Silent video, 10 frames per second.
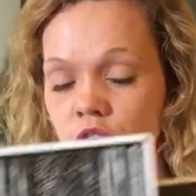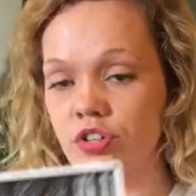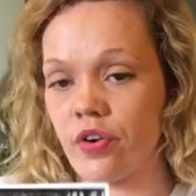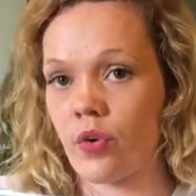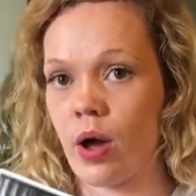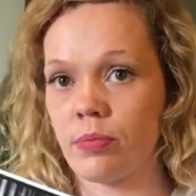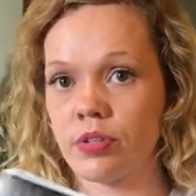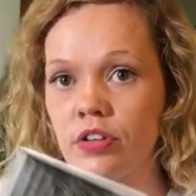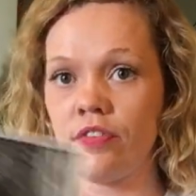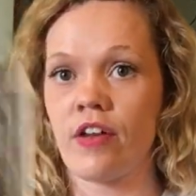course you're overwhelmed.
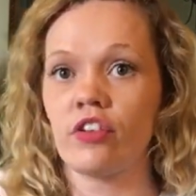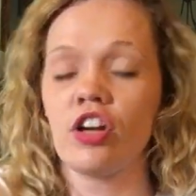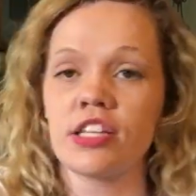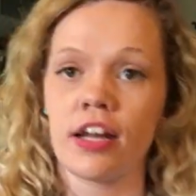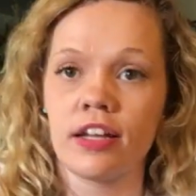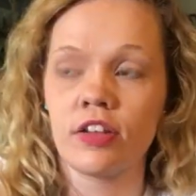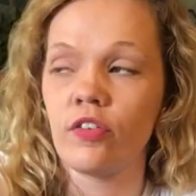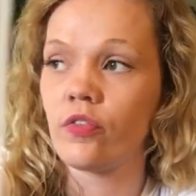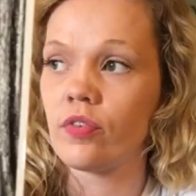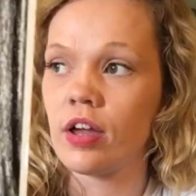You've never looked at it.
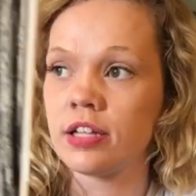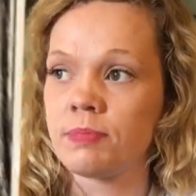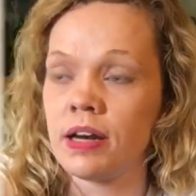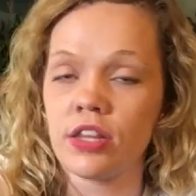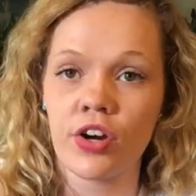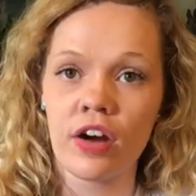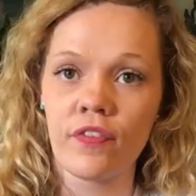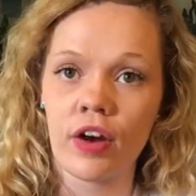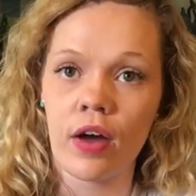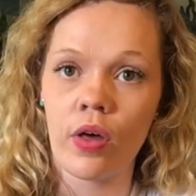It's been in the dark
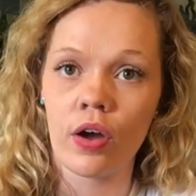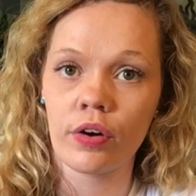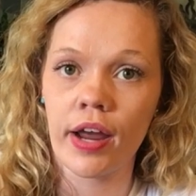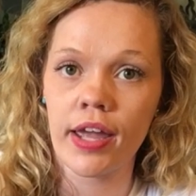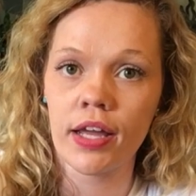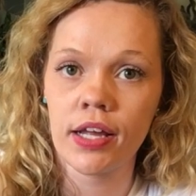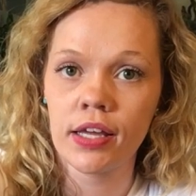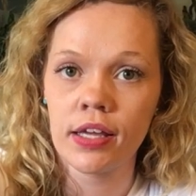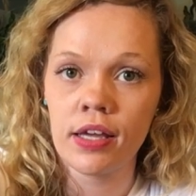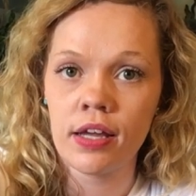for how long, right?
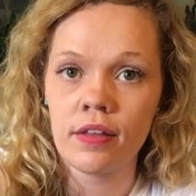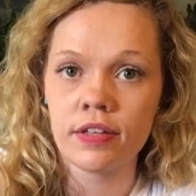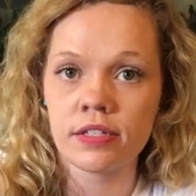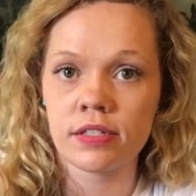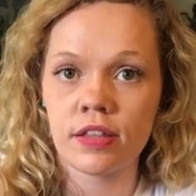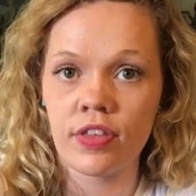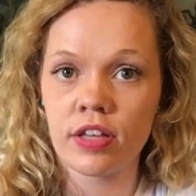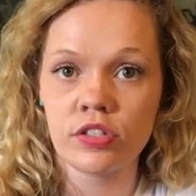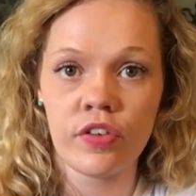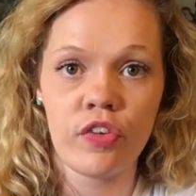This is the
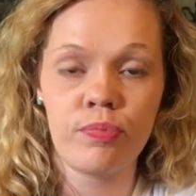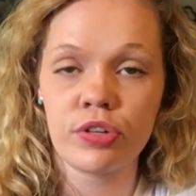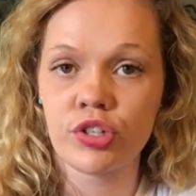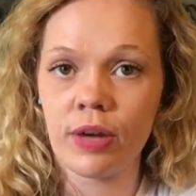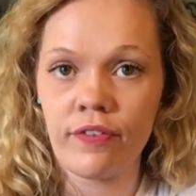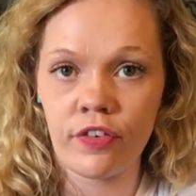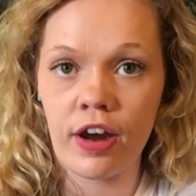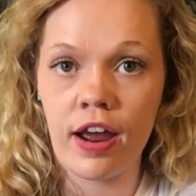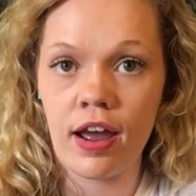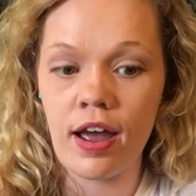things that you pushed away
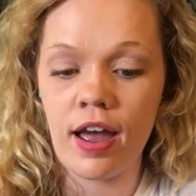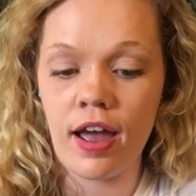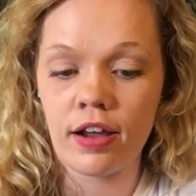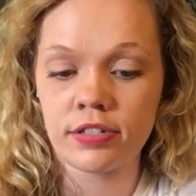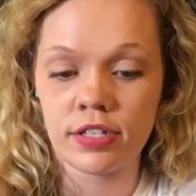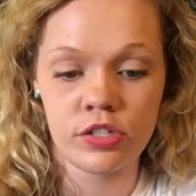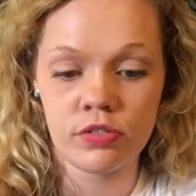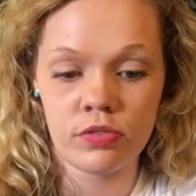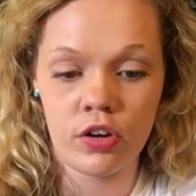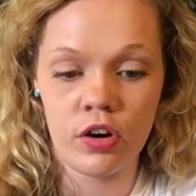for
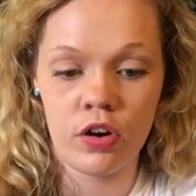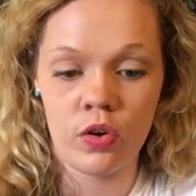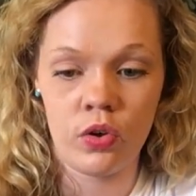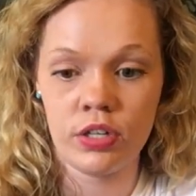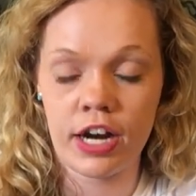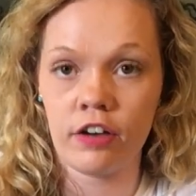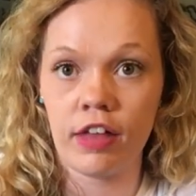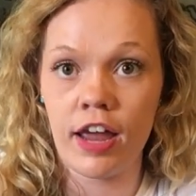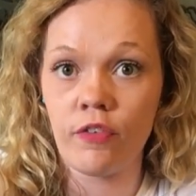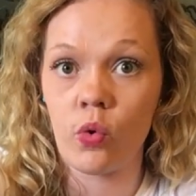since your whole entire
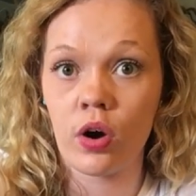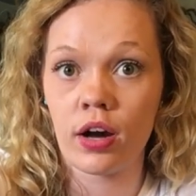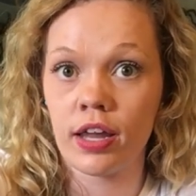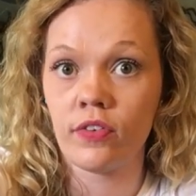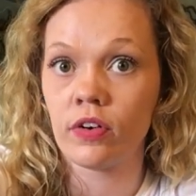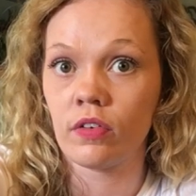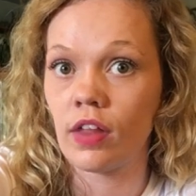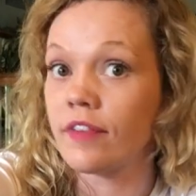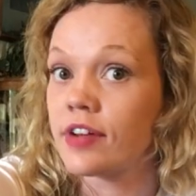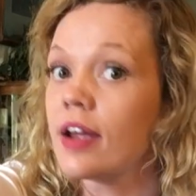life or even
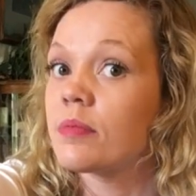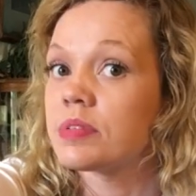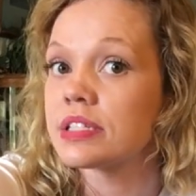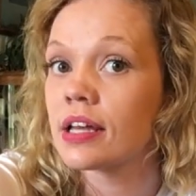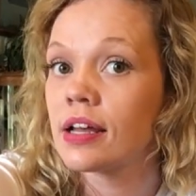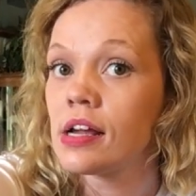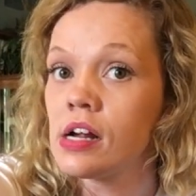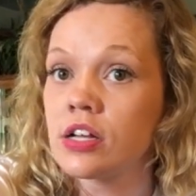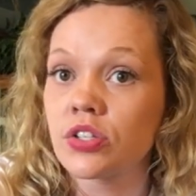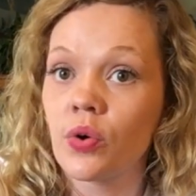lifetimes.
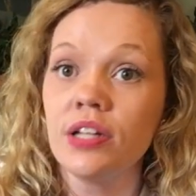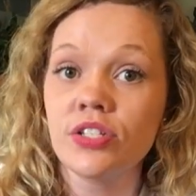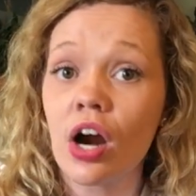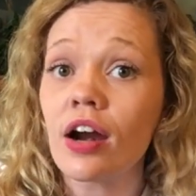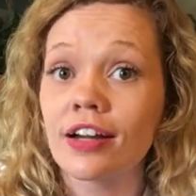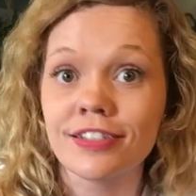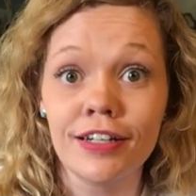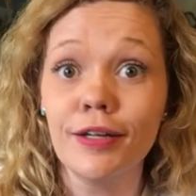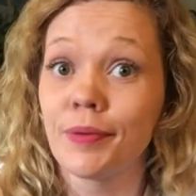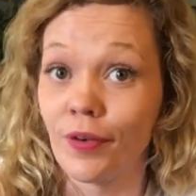So it's dark. It's
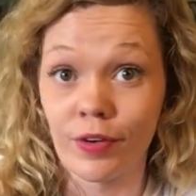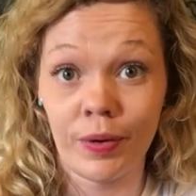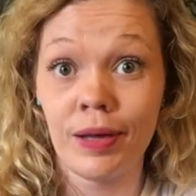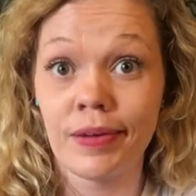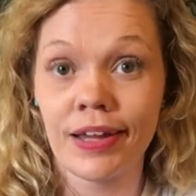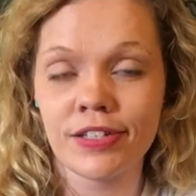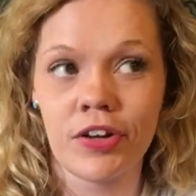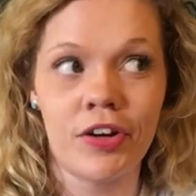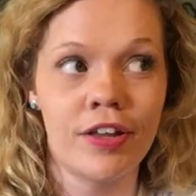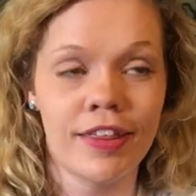gonna be overwhelming. It's
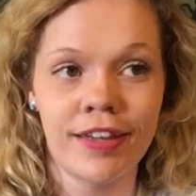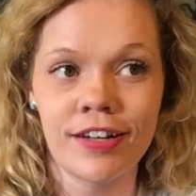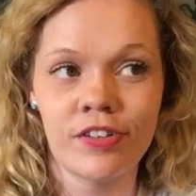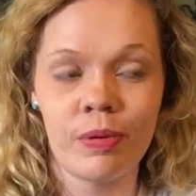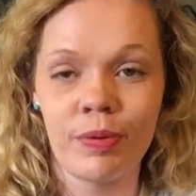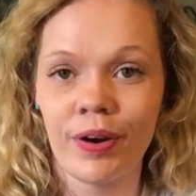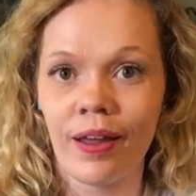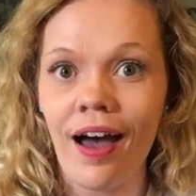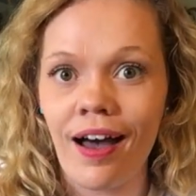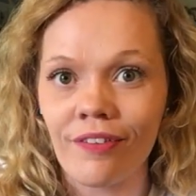all the things you've been
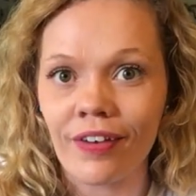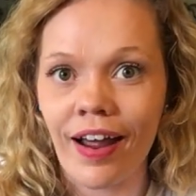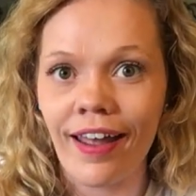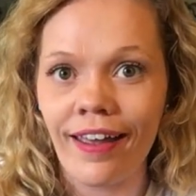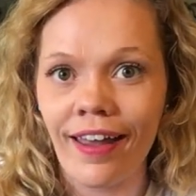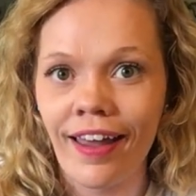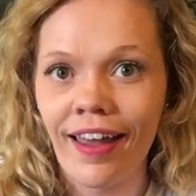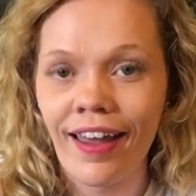putting off, right?